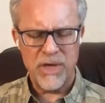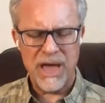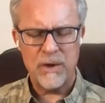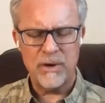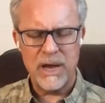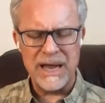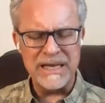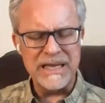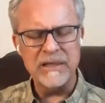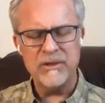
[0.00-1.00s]
without
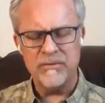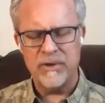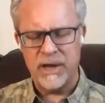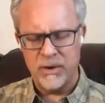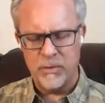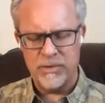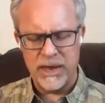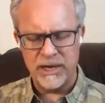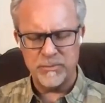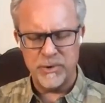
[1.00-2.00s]
identifying
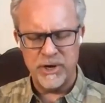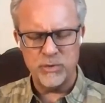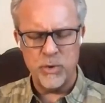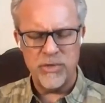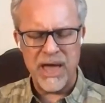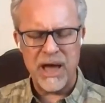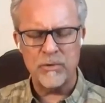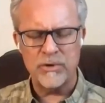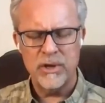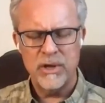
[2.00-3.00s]
with that experience,
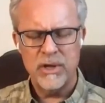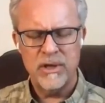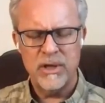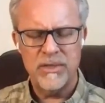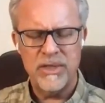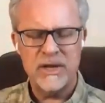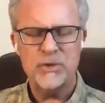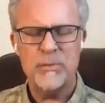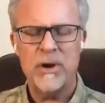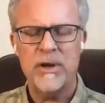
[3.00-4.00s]
without
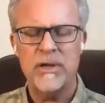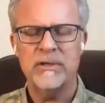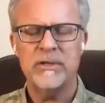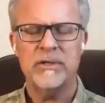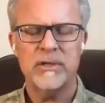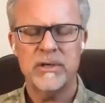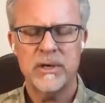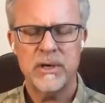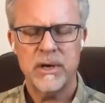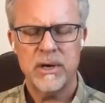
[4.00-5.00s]
the experience